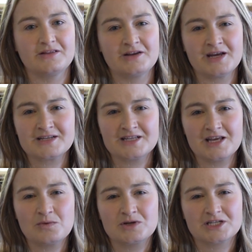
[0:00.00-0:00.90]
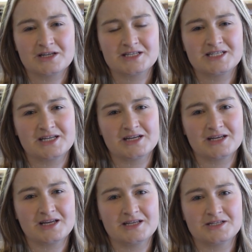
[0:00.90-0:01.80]
The next thing you want to
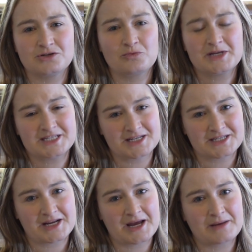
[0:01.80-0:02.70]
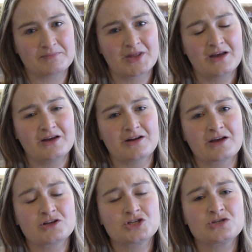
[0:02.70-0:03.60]
consider is your business name. Now
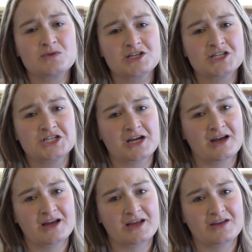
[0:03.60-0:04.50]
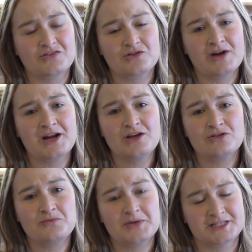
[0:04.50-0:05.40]
you'll just want to check if there are any
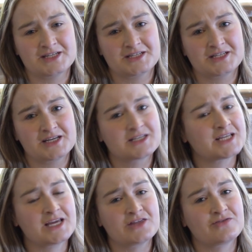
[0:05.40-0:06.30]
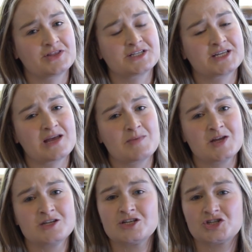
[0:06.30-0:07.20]
other businesses either in the same
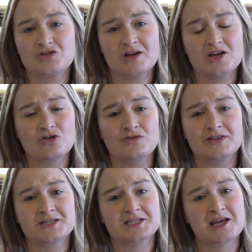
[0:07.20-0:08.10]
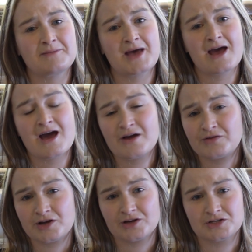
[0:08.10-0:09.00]
industry or in the same
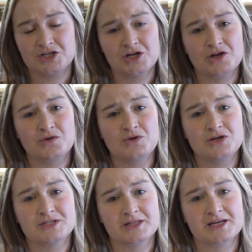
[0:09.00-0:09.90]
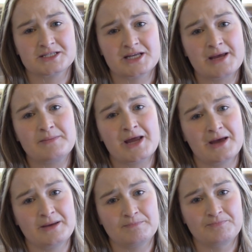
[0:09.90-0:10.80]
area as you using that same
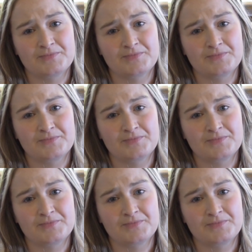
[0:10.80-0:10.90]
name.